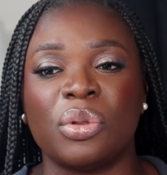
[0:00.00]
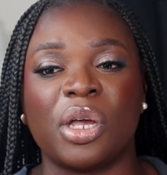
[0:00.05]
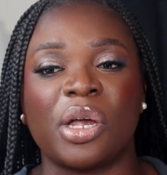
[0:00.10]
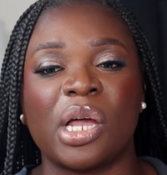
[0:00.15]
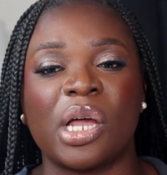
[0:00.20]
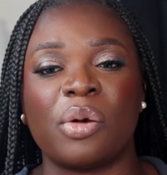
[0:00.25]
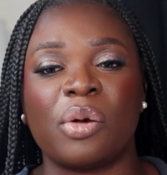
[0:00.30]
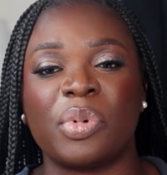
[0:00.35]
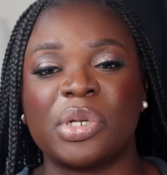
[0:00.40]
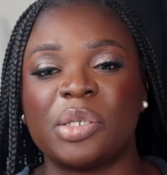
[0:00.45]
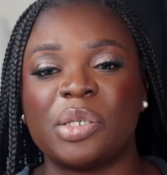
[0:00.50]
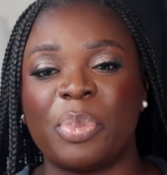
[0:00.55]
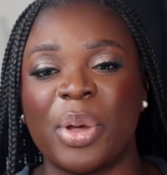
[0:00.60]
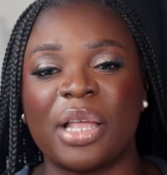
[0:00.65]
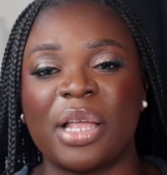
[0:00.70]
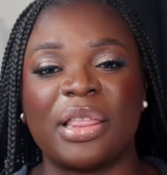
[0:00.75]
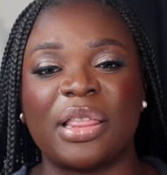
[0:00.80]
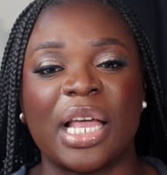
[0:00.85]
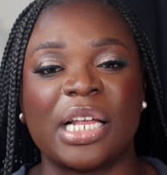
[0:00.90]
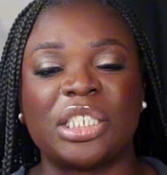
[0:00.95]
They're going to
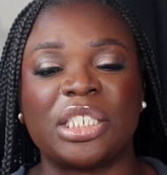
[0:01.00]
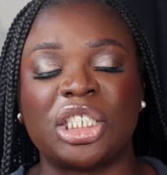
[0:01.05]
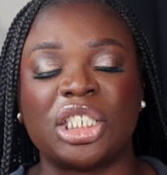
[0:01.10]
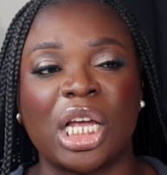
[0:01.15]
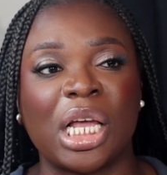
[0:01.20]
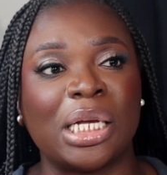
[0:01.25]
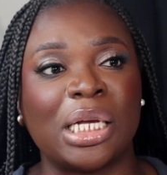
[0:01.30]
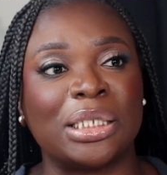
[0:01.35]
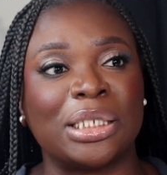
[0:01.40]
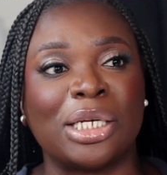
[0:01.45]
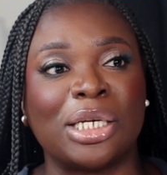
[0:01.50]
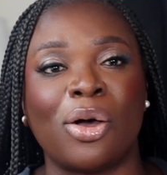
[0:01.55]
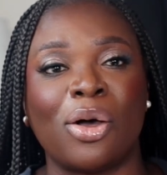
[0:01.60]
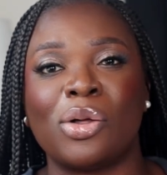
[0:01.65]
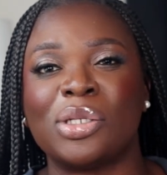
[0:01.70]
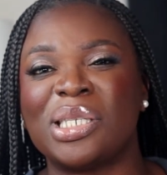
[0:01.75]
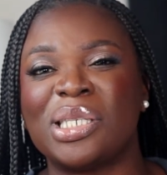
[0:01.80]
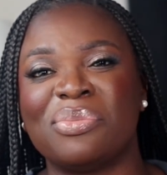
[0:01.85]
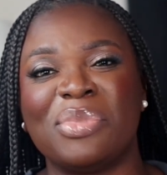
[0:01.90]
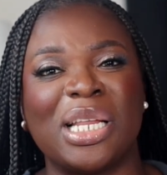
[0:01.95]
respect that change. And
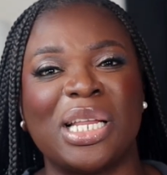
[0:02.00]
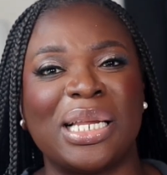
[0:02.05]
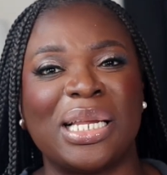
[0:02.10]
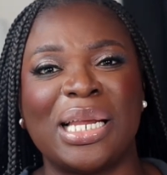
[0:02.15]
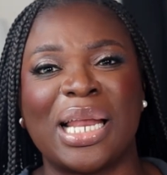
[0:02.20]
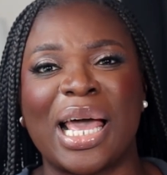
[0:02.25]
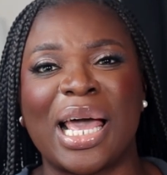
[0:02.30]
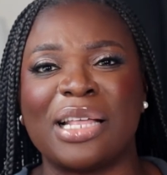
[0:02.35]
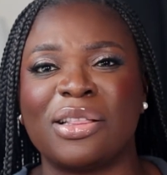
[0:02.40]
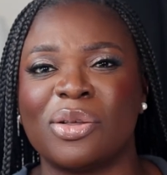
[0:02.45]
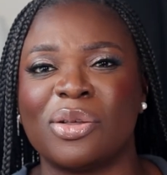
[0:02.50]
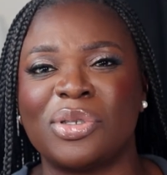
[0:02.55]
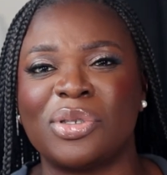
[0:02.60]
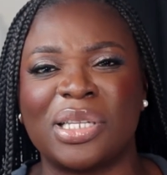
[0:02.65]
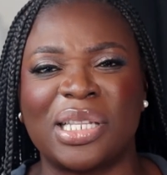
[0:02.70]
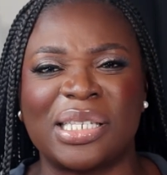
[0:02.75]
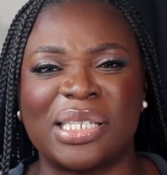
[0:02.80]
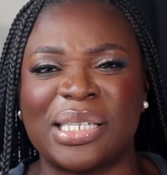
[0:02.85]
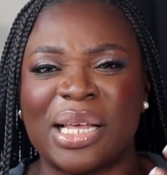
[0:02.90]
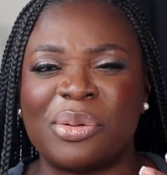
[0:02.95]
ultimately, like, those
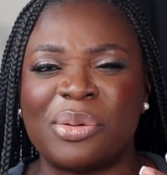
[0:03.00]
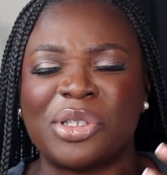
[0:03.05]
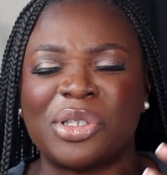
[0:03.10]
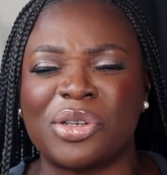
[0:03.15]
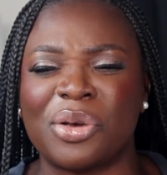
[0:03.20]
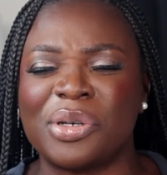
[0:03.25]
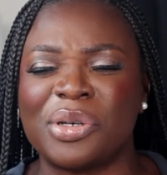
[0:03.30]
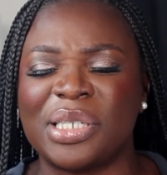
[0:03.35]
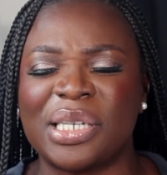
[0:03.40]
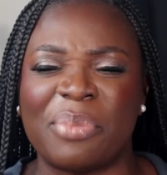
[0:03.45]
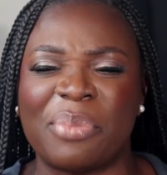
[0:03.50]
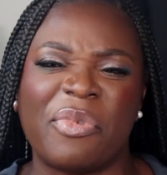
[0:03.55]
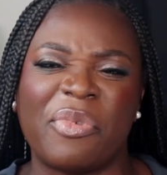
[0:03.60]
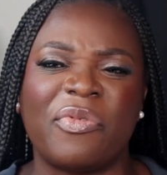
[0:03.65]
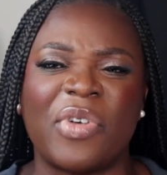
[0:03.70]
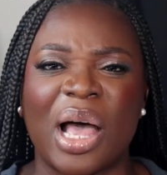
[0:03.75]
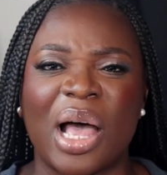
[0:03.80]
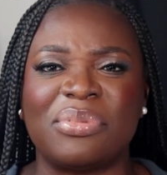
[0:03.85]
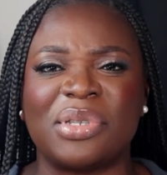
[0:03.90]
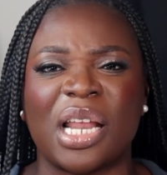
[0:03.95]
are the certain type of
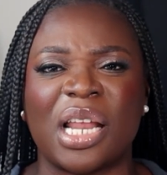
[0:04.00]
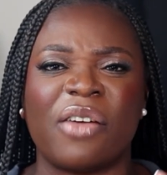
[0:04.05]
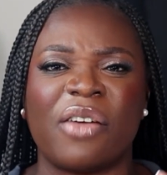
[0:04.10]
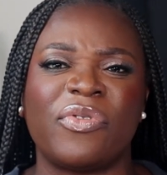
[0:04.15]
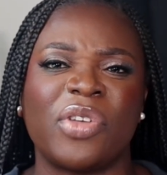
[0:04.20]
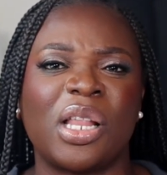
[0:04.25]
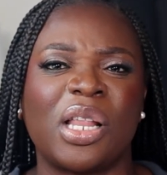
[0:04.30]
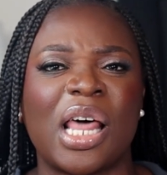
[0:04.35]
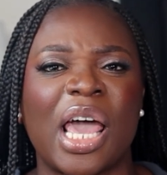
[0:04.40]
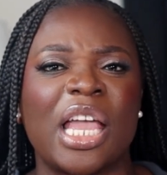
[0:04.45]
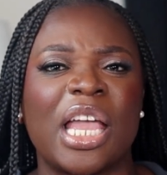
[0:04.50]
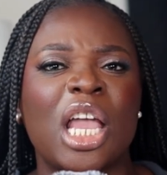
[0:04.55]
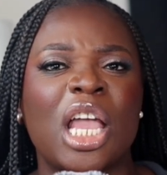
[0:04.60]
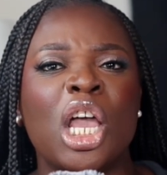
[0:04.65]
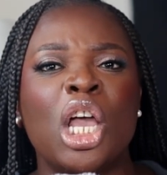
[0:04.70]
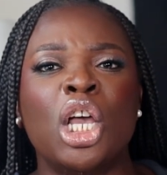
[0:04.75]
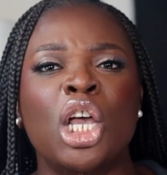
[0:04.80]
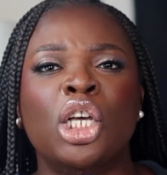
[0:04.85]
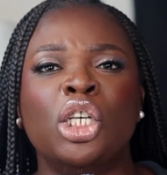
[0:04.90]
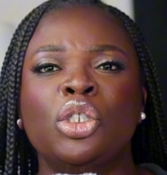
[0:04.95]
vibes that I feel like
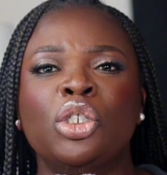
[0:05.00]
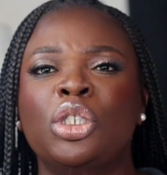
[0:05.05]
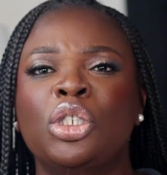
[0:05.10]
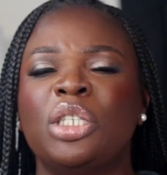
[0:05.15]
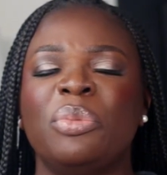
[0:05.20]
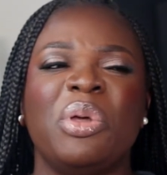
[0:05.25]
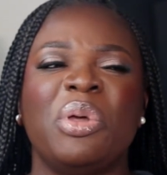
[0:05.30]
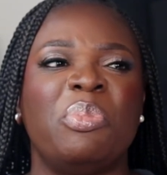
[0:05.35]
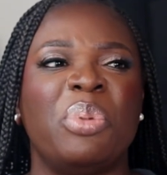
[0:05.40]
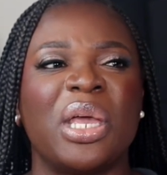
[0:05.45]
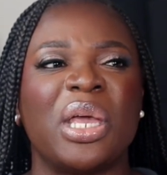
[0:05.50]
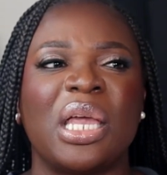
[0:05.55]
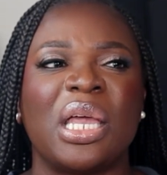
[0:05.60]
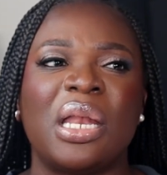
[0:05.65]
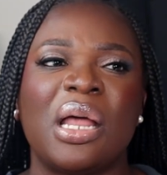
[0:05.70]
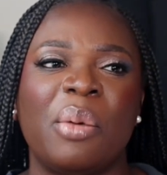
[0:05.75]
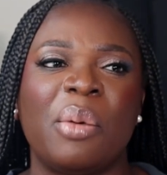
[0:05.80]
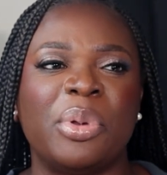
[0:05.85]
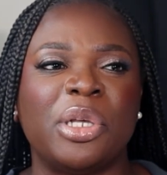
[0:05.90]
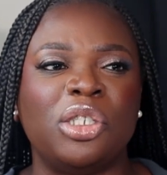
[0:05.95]
you should be
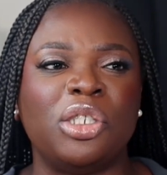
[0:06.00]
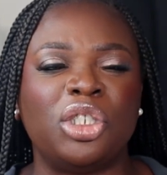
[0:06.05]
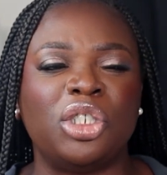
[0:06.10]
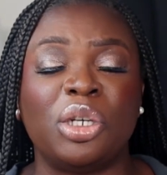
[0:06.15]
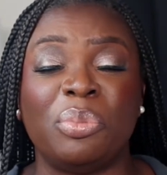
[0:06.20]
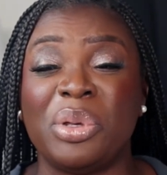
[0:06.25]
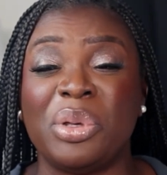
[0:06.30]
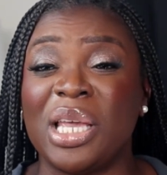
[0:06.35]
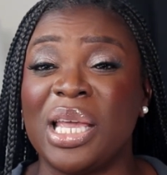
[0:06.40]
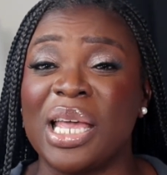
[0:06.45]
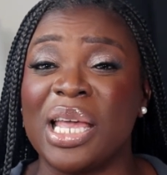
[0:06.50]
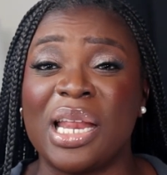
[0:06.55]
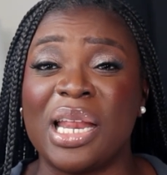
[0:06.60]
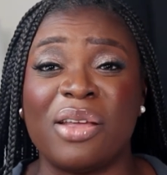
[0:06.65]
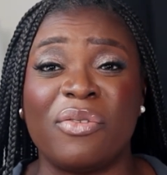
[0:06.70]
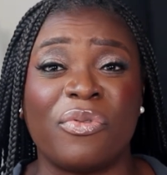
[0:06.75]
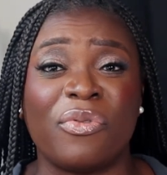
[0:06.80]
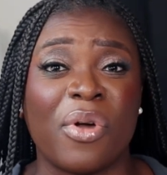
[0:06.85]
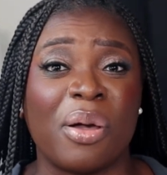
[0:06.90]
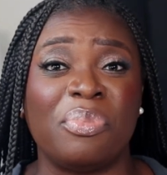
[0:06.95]
picking up and you should be
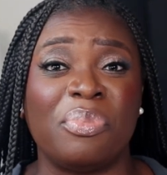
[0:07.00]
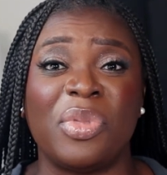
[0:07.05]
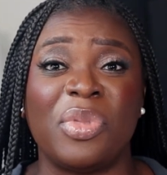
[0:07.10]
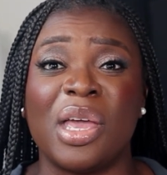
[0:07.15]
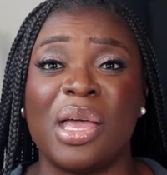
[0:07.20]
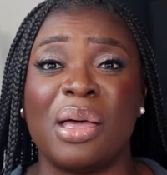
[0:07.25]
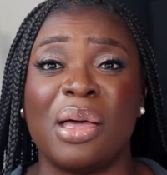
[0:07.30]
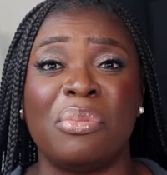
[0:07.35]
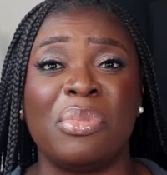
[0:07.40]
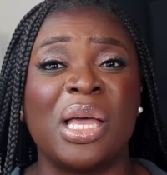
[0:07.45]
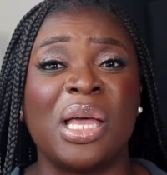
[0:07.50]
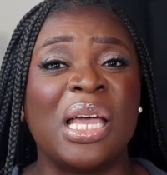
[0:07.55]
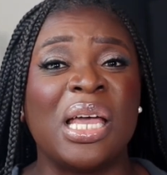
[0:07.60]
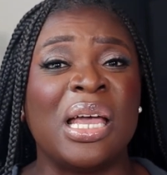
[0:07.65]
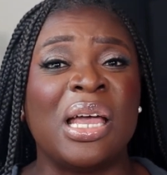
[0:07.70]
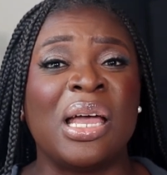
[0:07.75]
getting from them